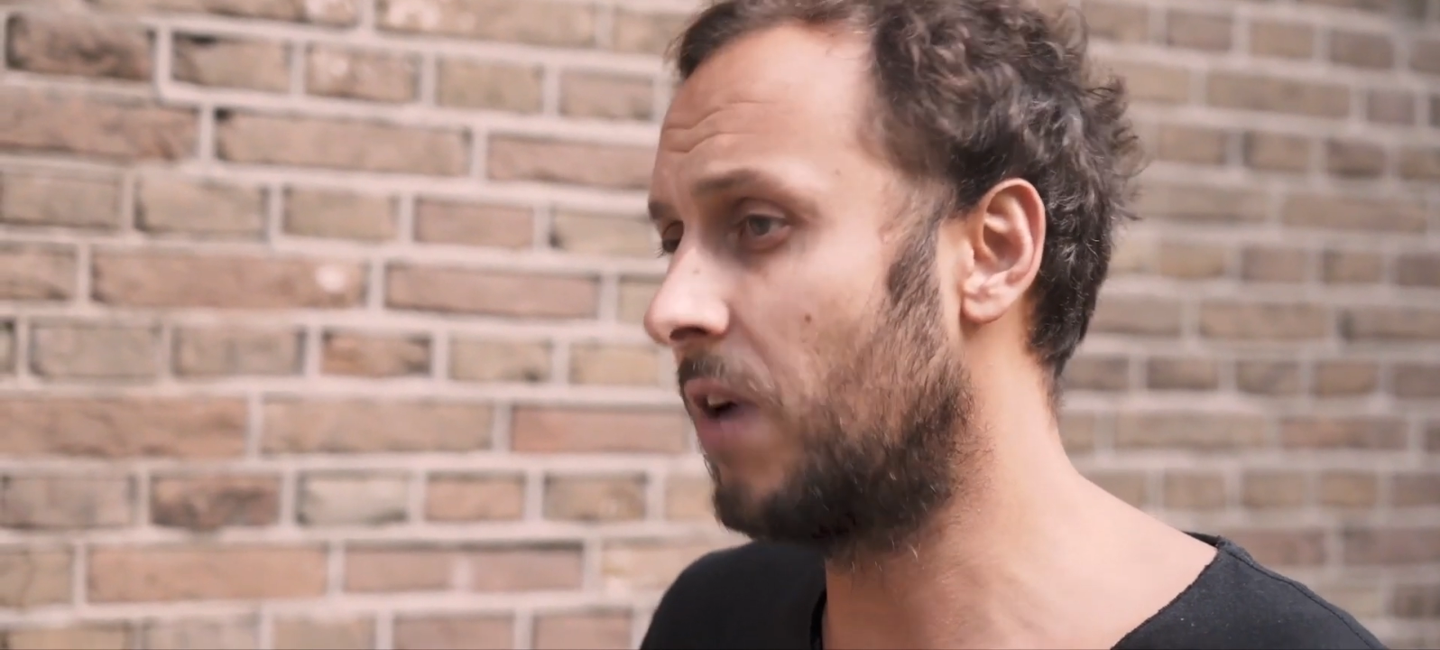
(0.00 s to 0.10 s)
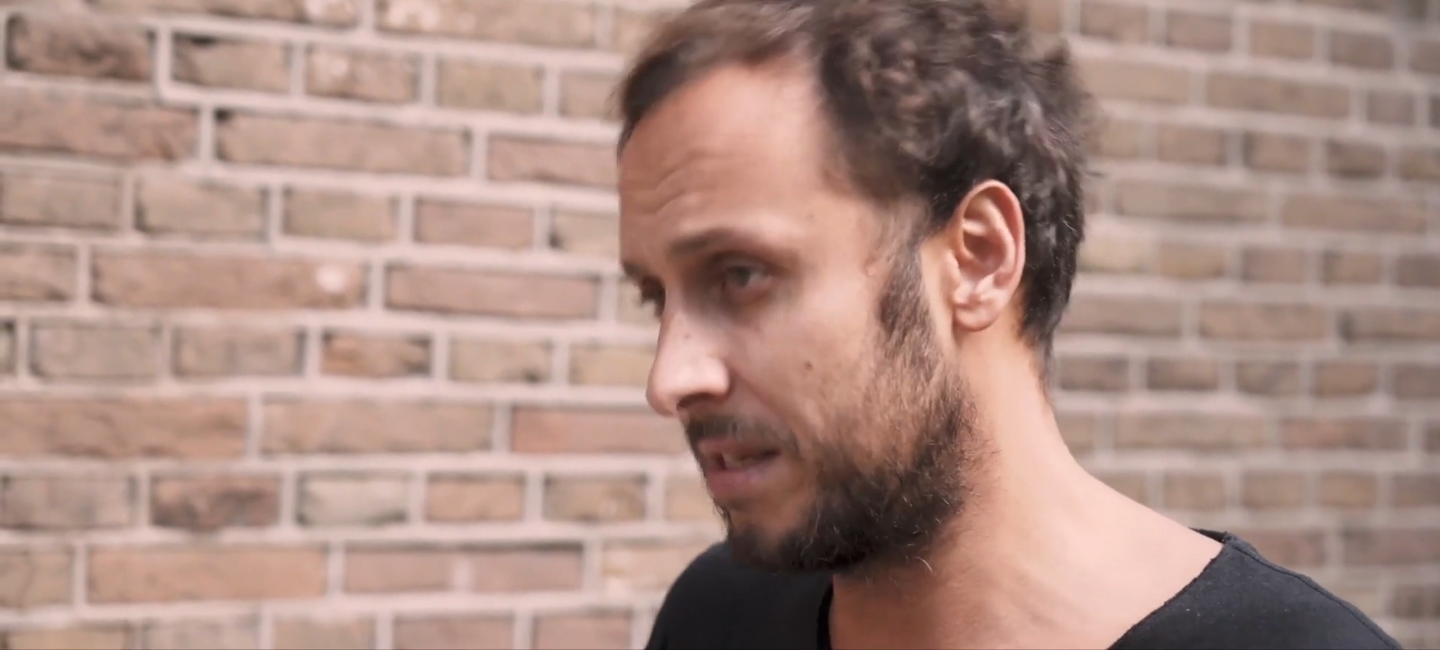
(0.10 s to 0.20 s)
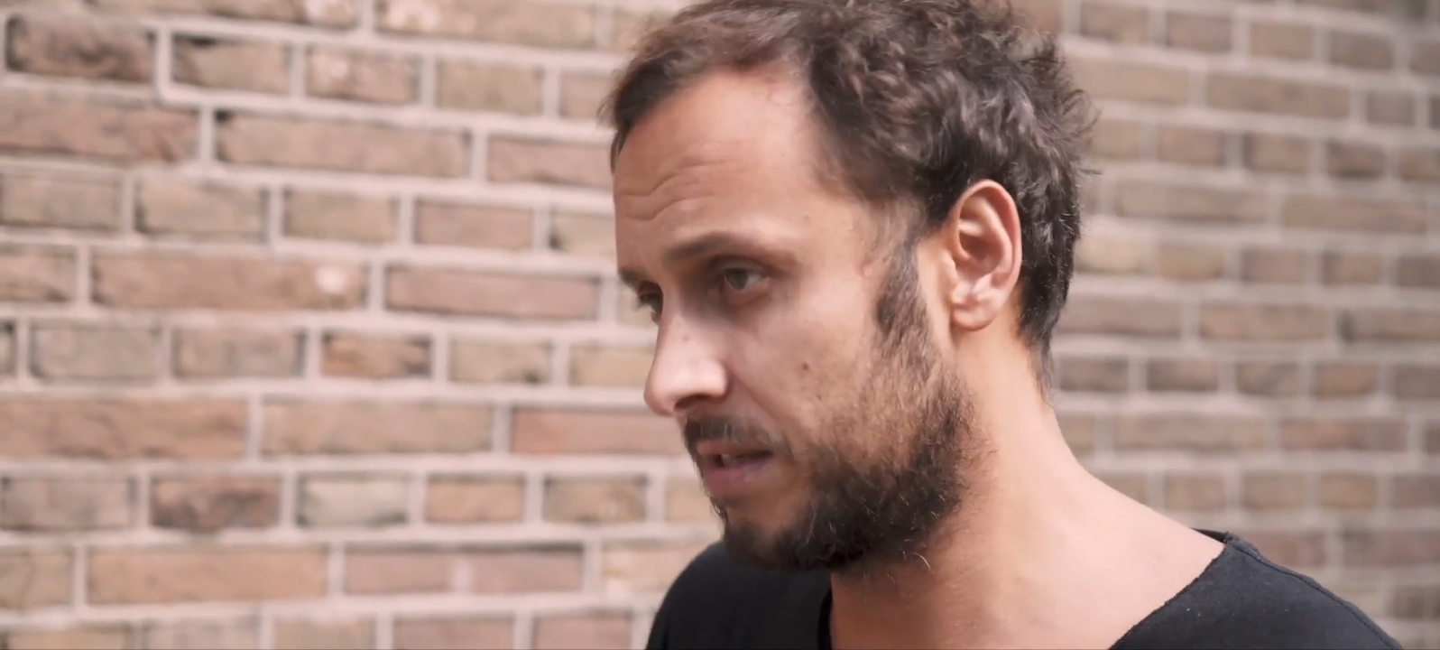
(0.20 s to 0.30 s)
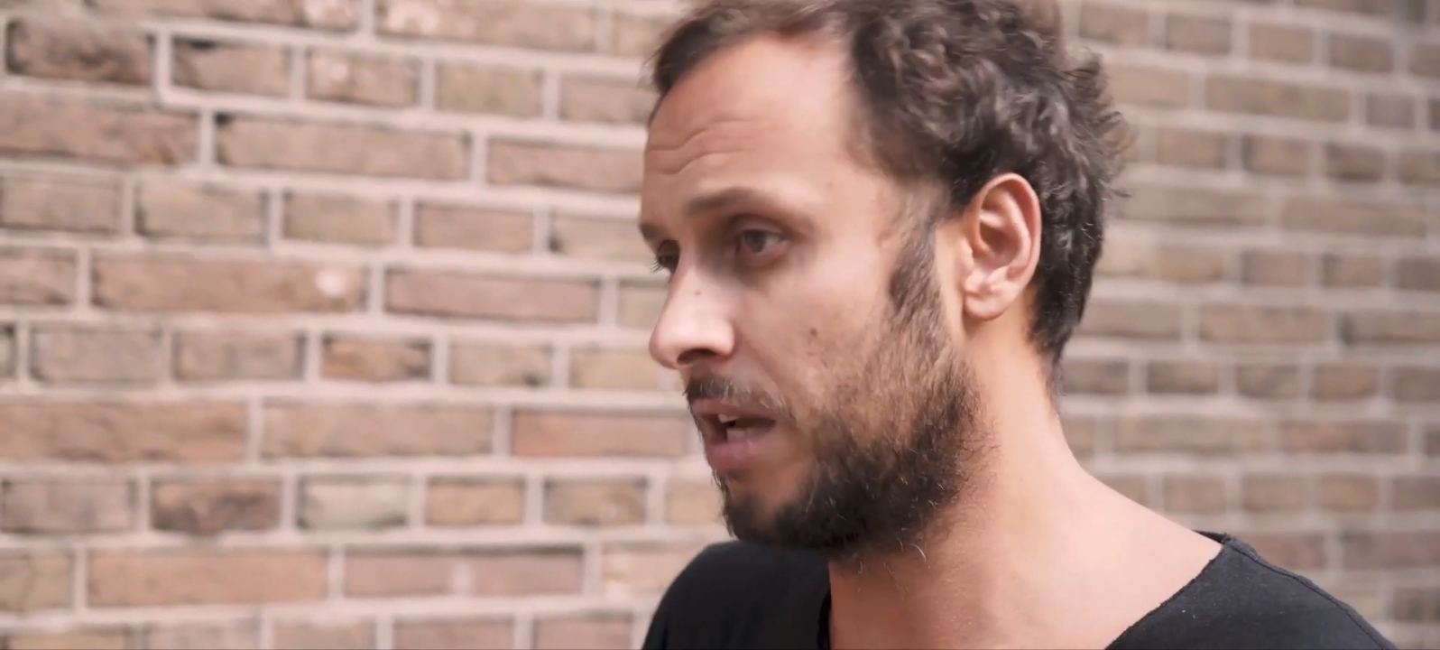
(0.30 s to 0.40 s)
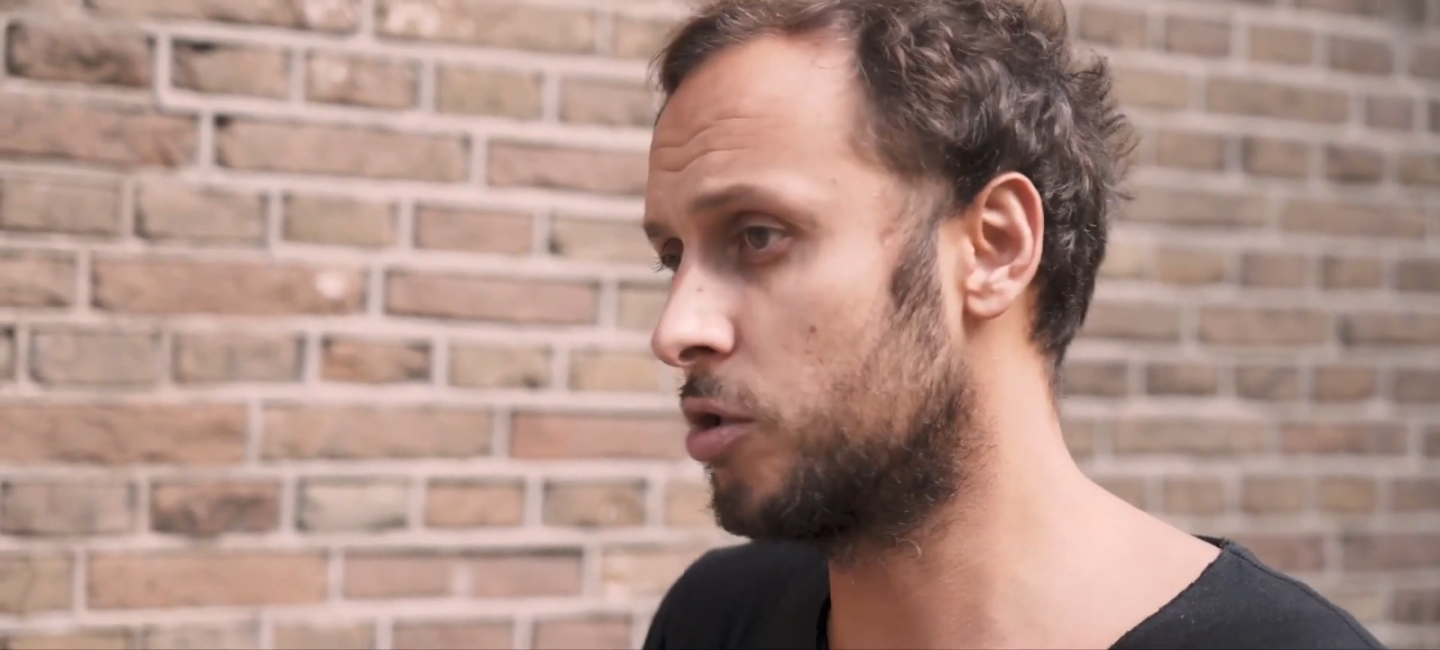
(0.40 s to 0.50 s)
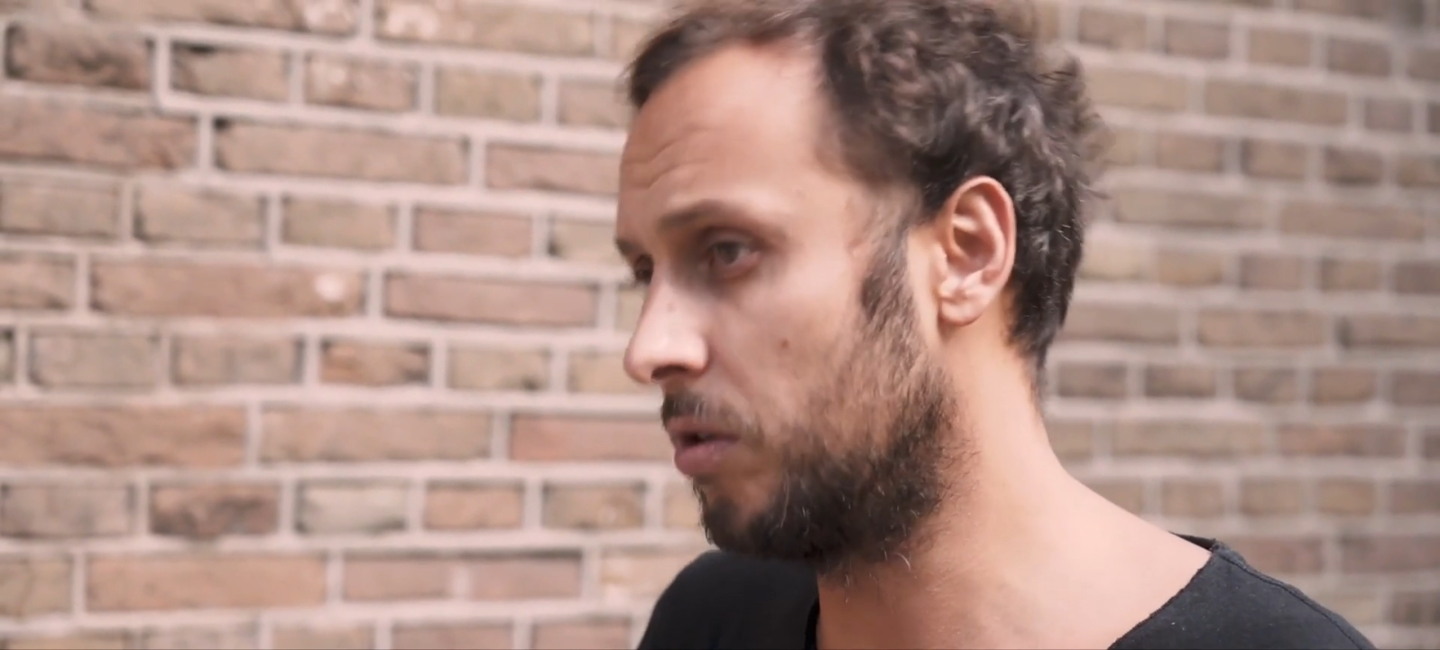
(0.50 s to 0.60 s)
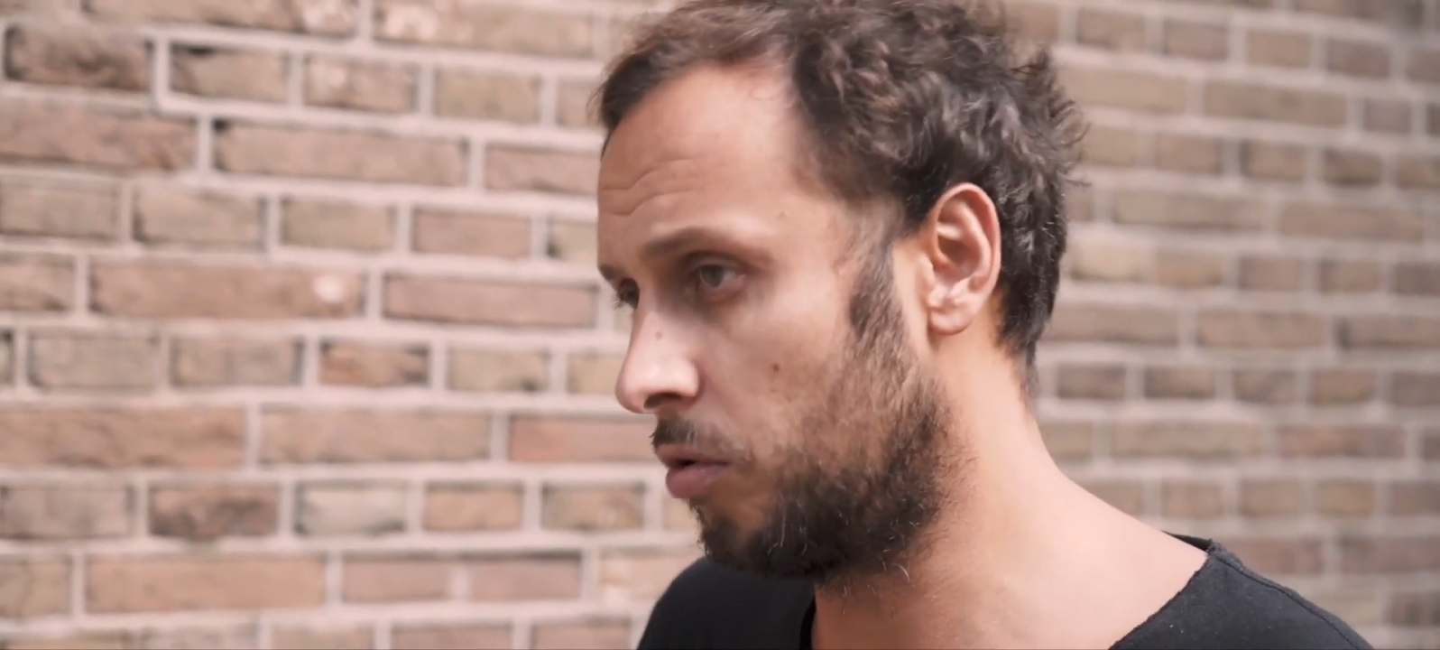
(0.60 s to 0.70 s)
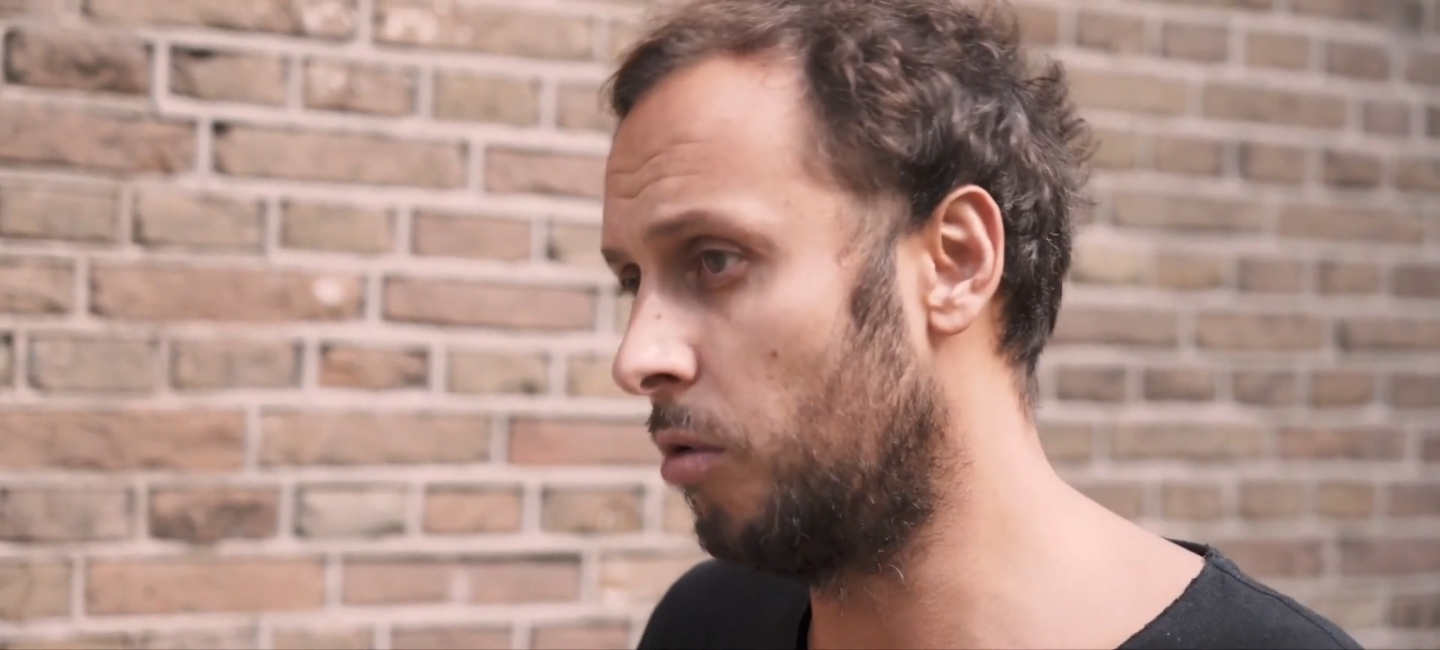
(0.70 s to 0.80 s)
transnational